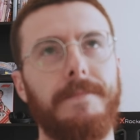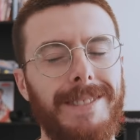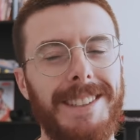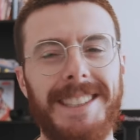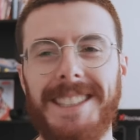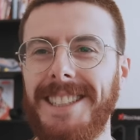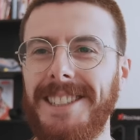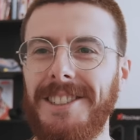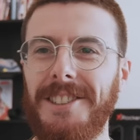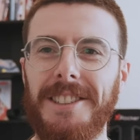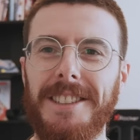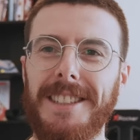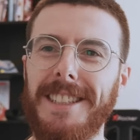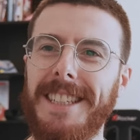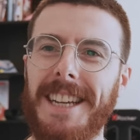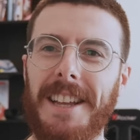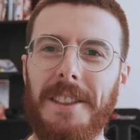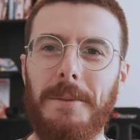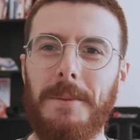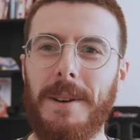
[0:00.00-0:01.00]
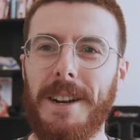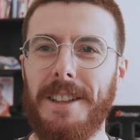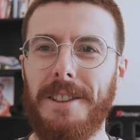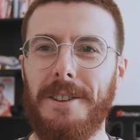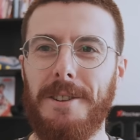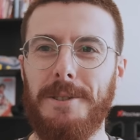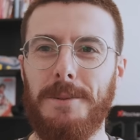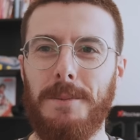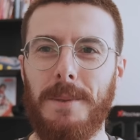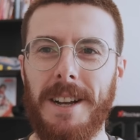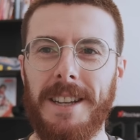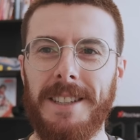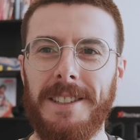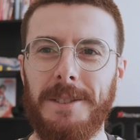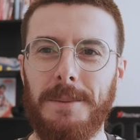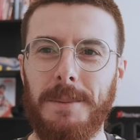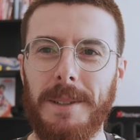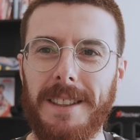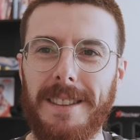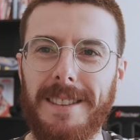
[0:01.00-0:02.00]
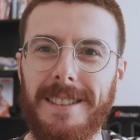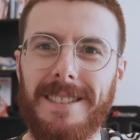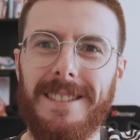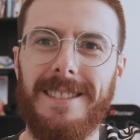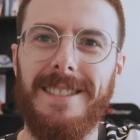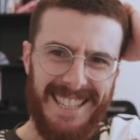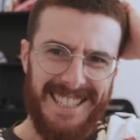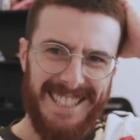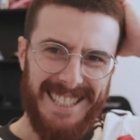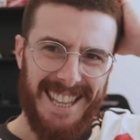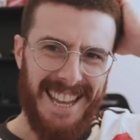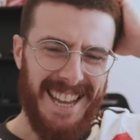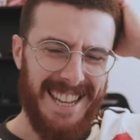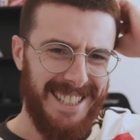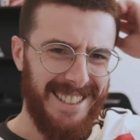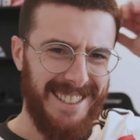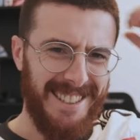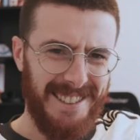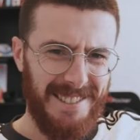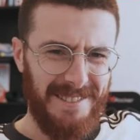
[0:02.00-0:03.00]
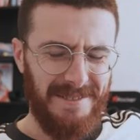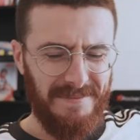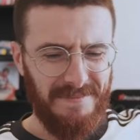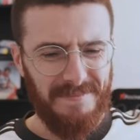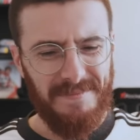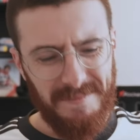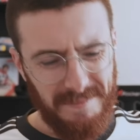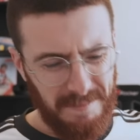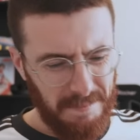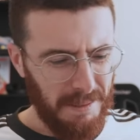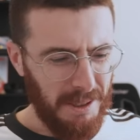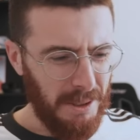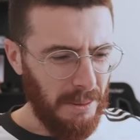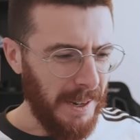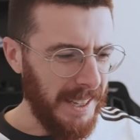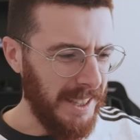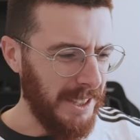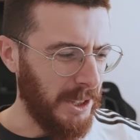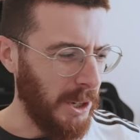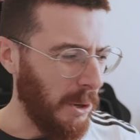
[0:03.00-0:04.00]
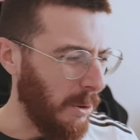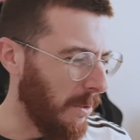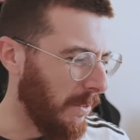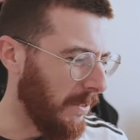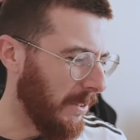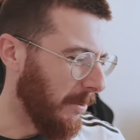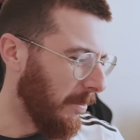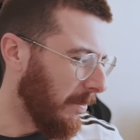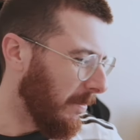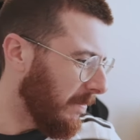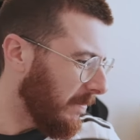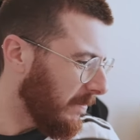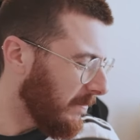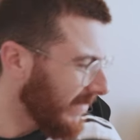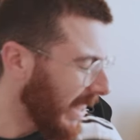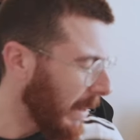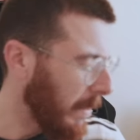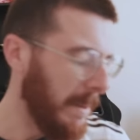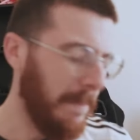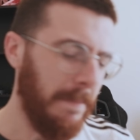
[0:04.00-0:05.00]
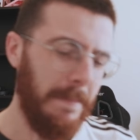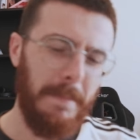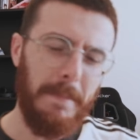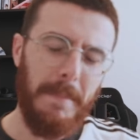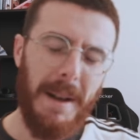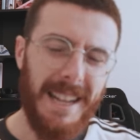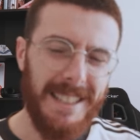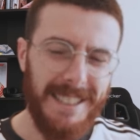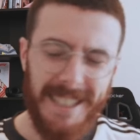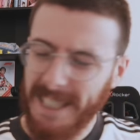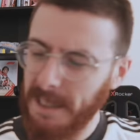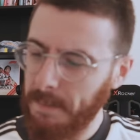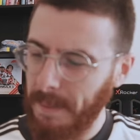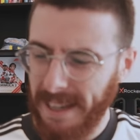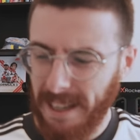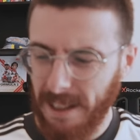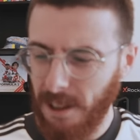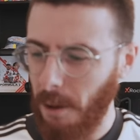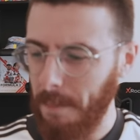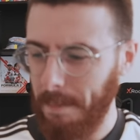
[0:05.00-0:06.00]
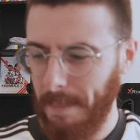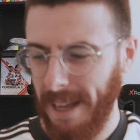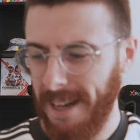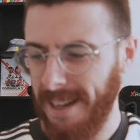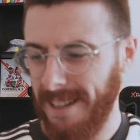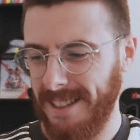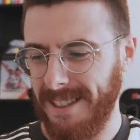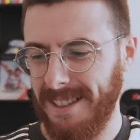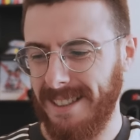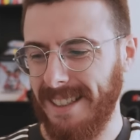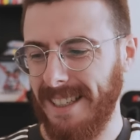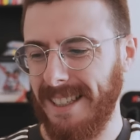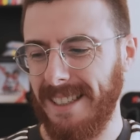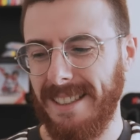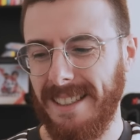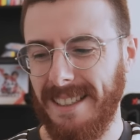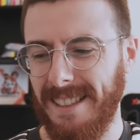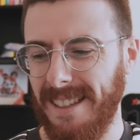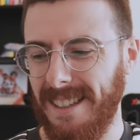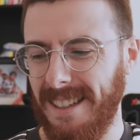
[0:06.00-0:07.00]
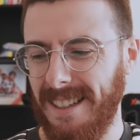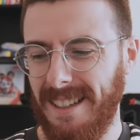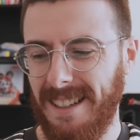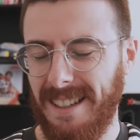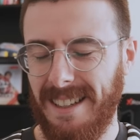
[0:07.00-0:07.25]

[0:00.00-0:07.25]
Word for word: This is just another one of those ones with these lads, between the two of them, I mean, Martin's been a lot better this season